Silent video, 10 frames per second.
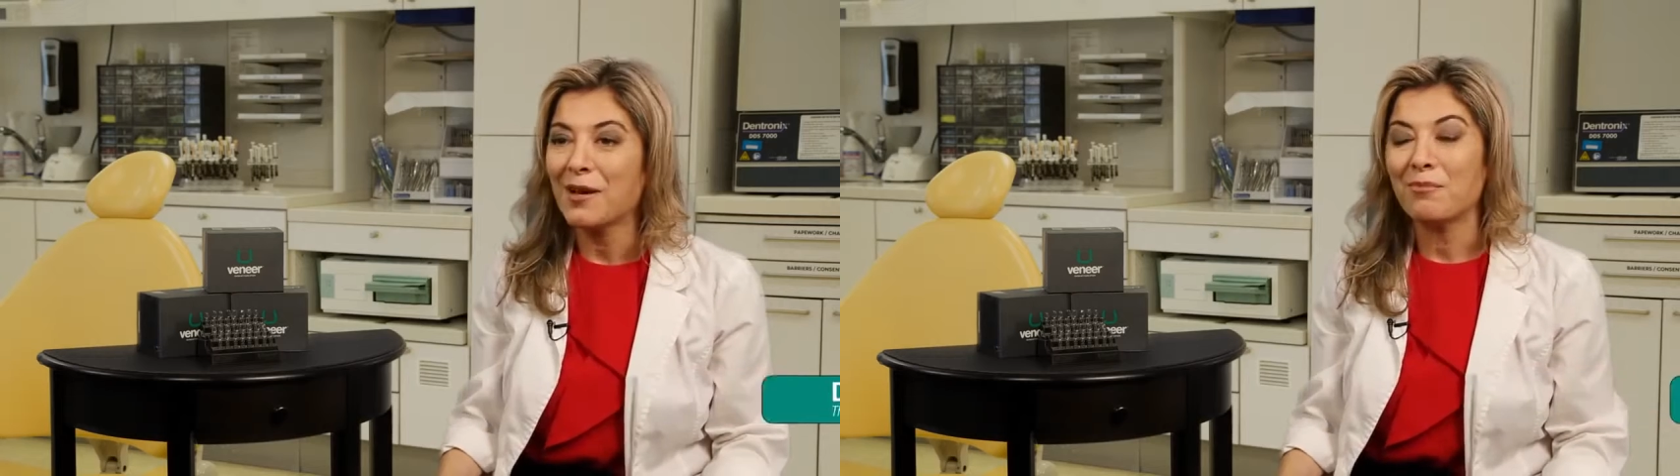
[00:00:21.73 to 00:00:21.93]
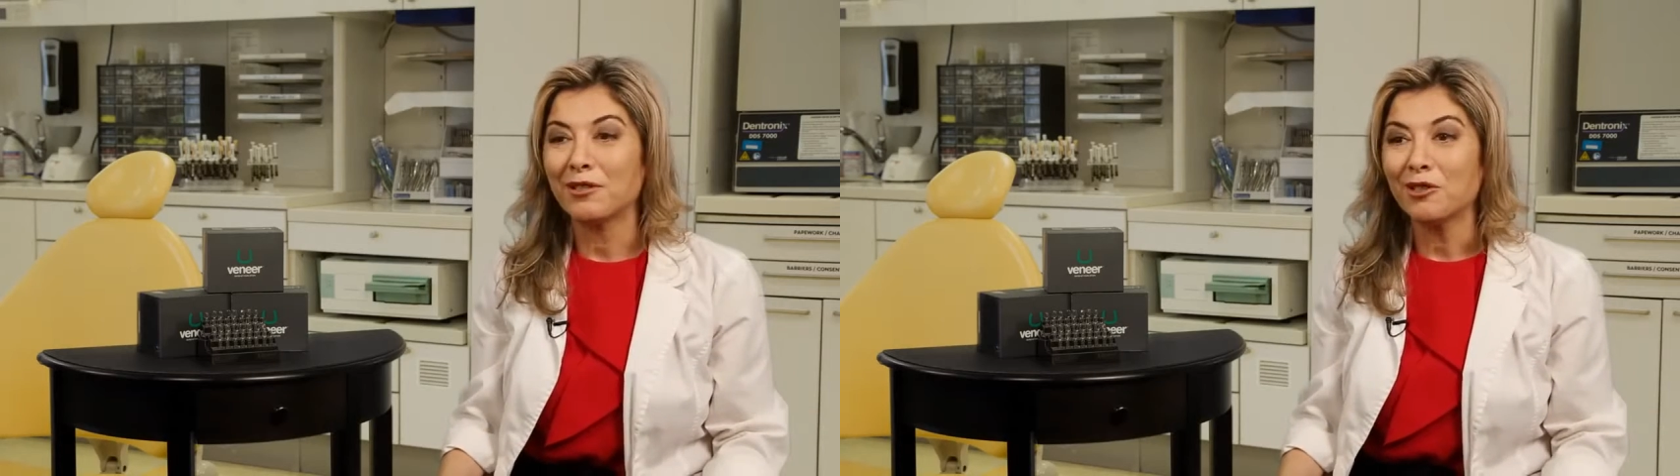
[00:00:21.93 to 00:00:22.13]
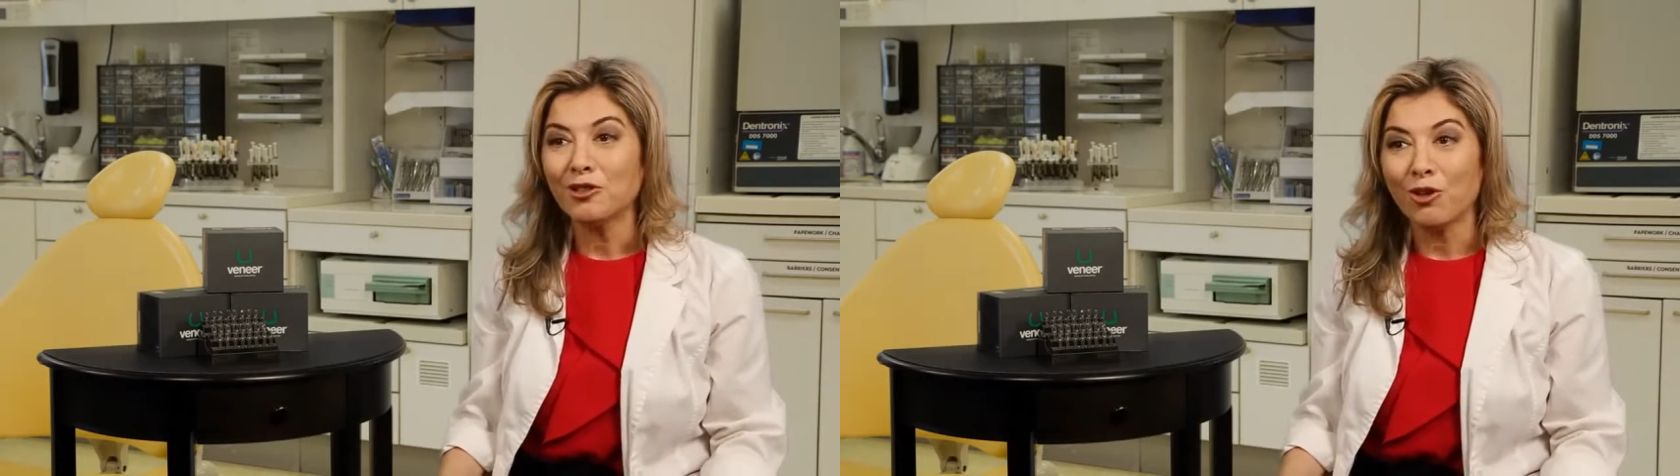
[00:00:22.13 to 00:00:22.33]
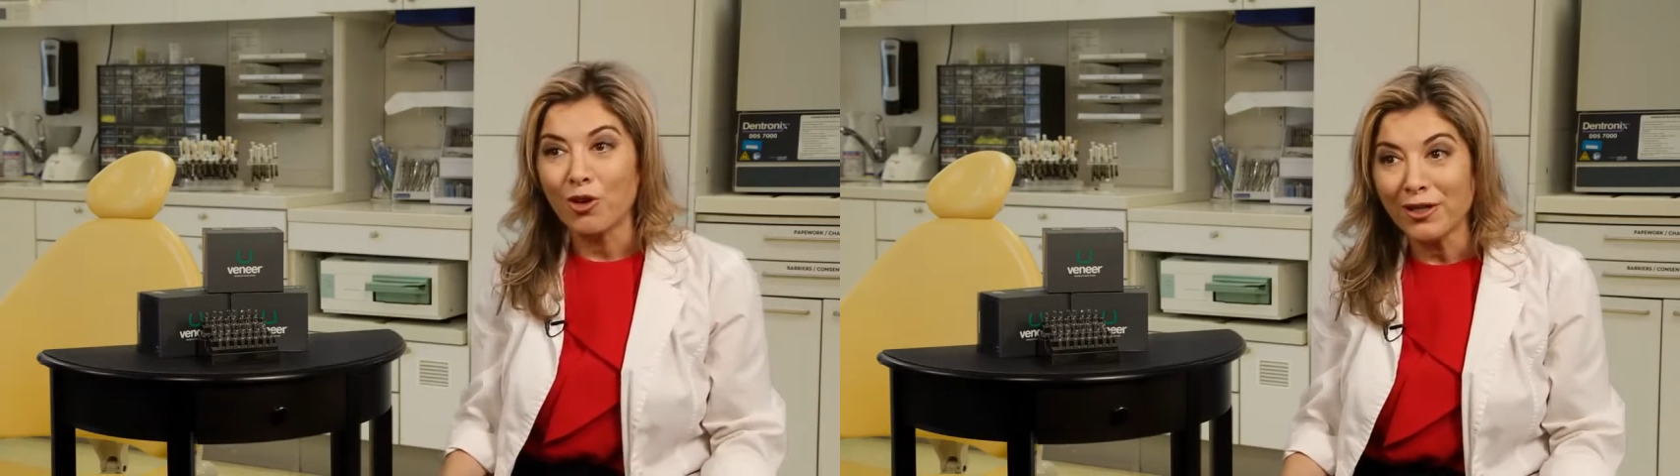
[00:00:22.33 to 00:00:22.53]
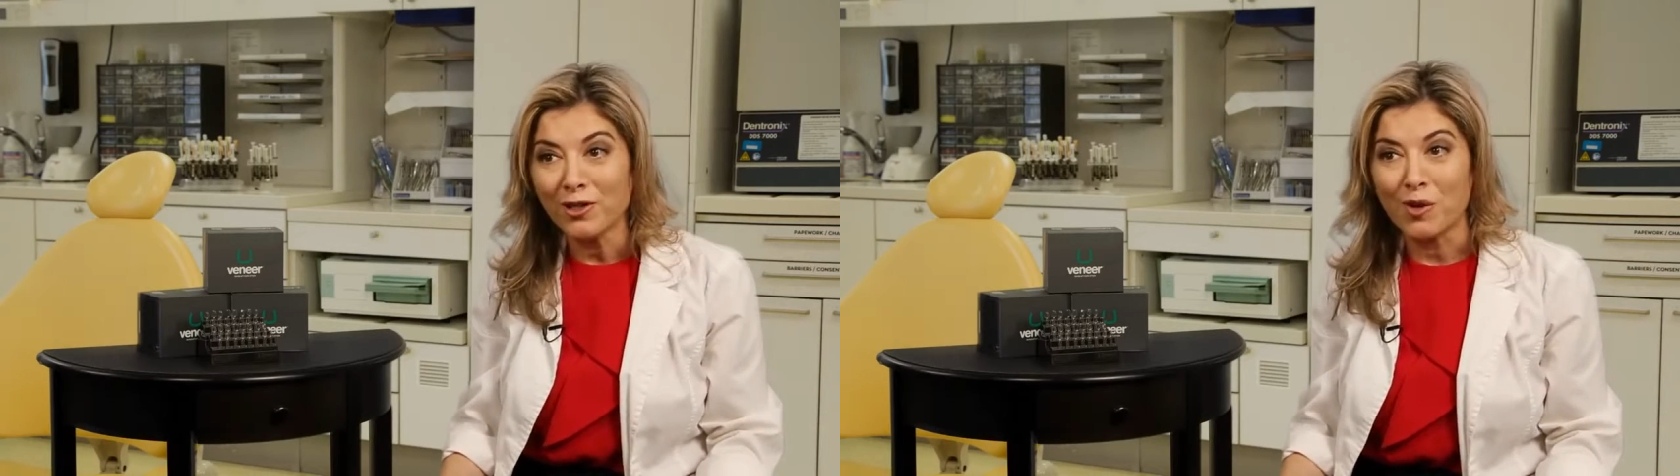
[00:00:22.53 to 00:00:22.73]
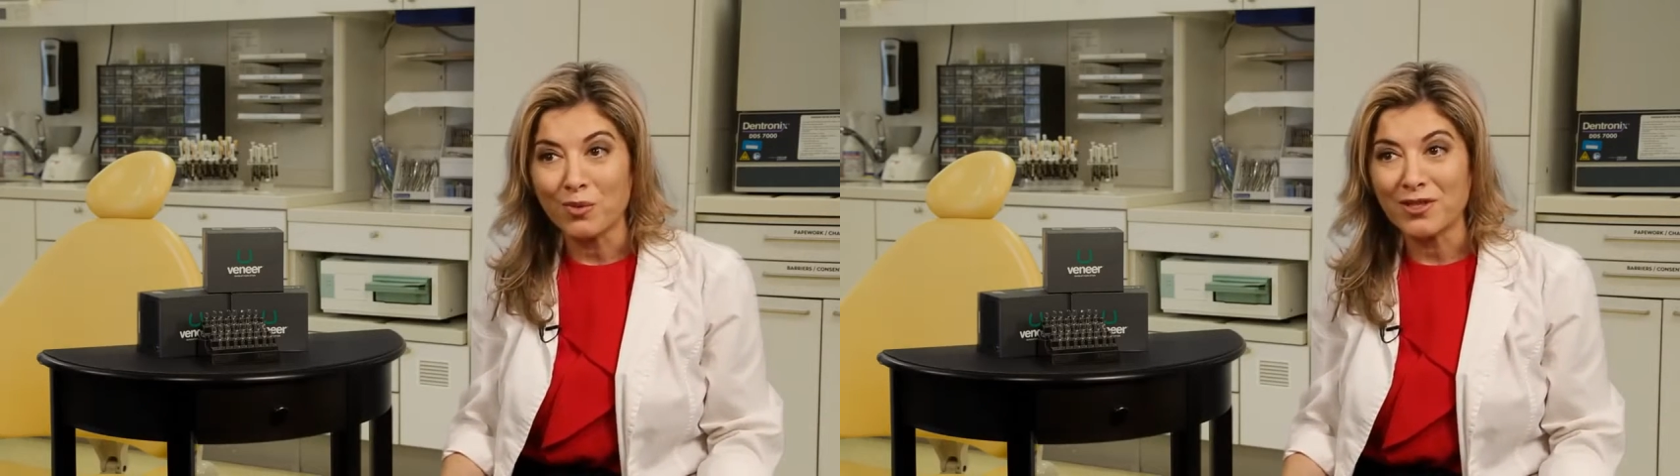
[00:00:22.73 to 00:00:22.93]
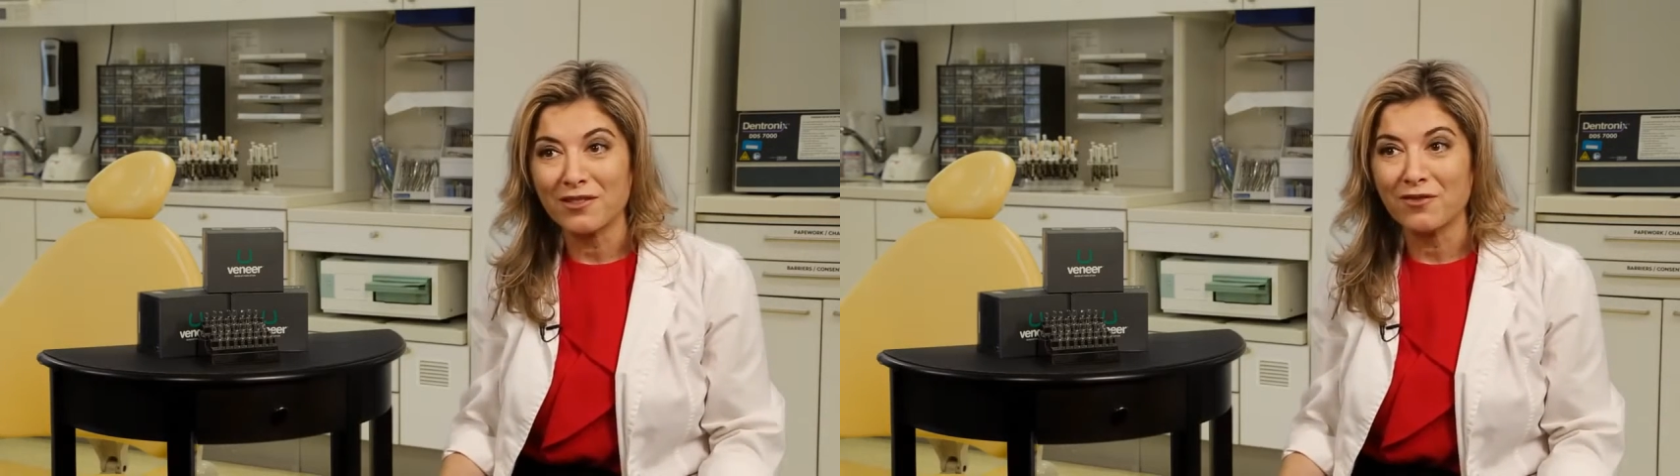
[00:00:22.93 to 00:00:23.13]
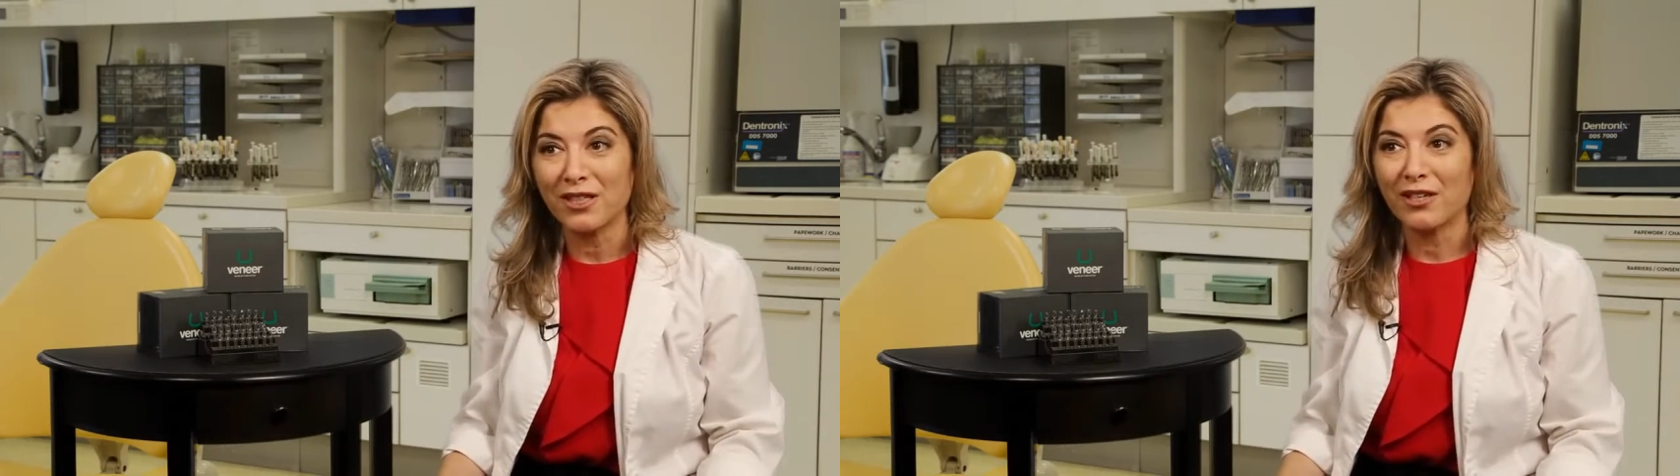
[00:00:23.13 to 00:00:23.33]
But not only composite
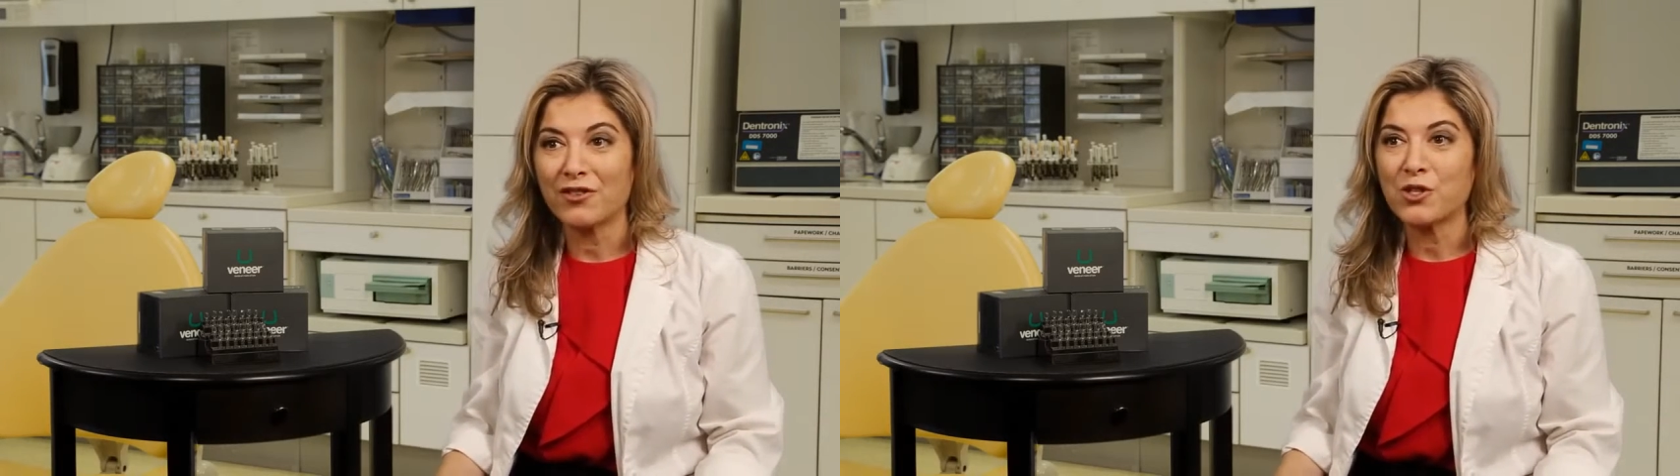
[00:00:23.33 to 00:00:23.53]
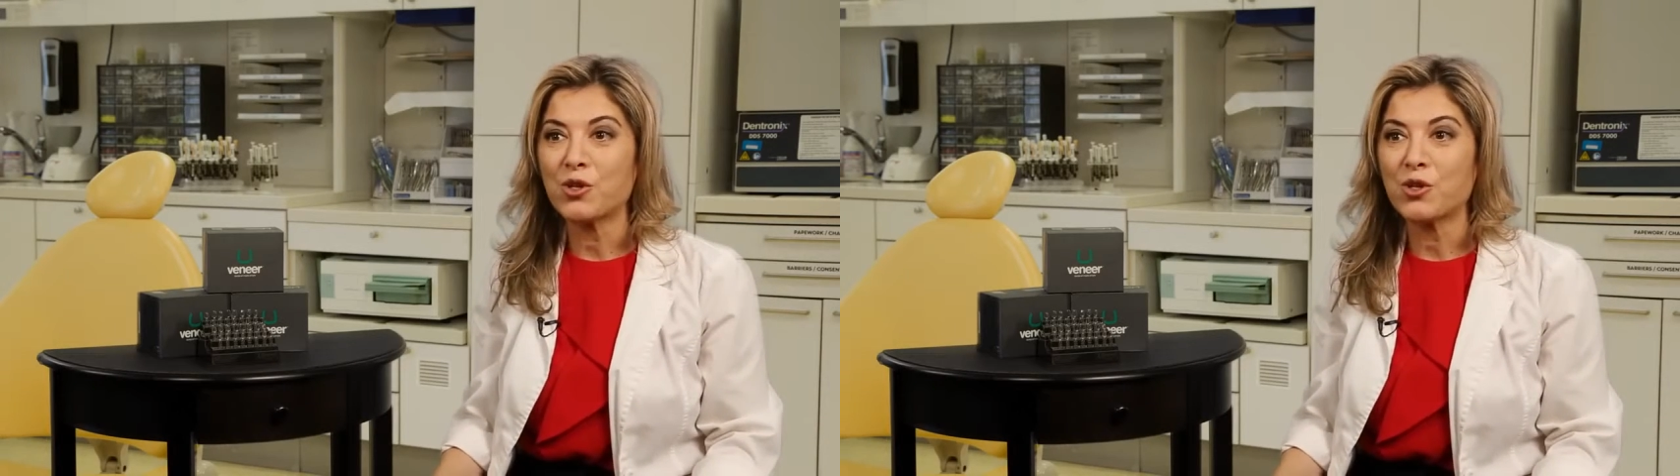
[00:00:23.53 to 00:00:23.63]
veneers,